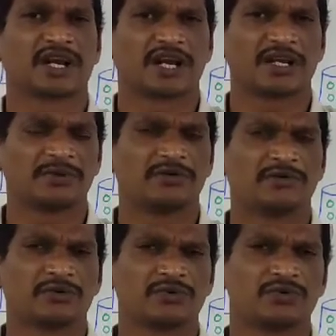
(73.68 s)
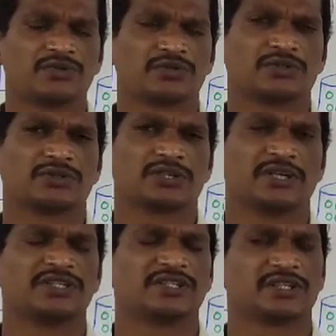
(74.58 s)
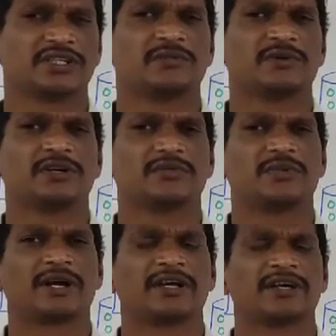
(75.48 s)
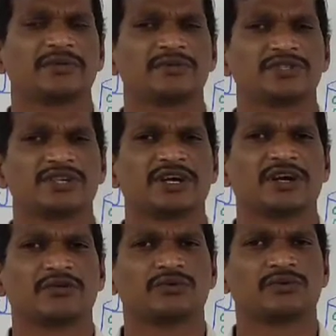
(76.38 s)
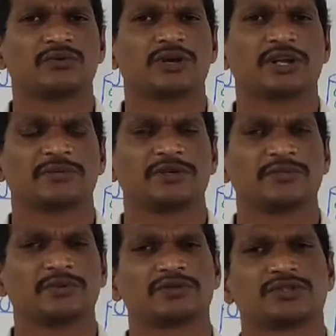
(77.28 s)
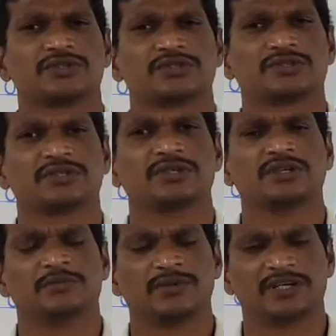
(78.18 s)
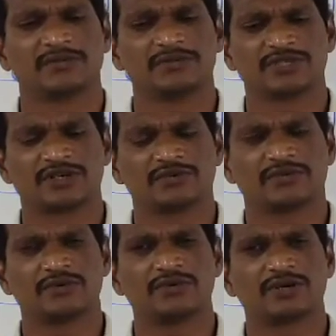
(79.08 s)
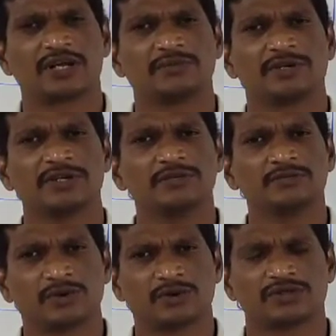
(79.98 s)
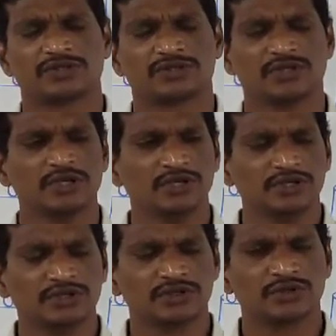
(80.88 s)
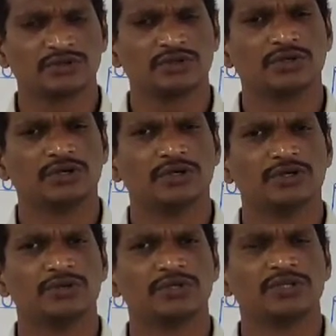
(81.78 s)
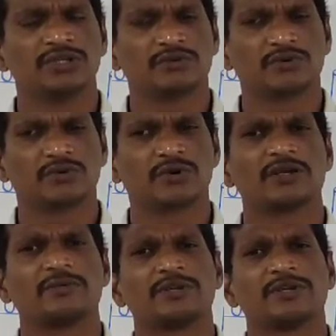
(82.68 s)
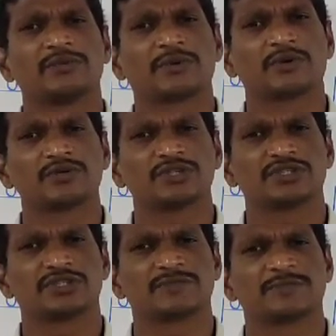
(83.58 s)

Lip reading: ripened fruits. That is nothing but biochemistry of fruit ripening process. Biochemistry of fruit ripening process. So during the fruit ripening process,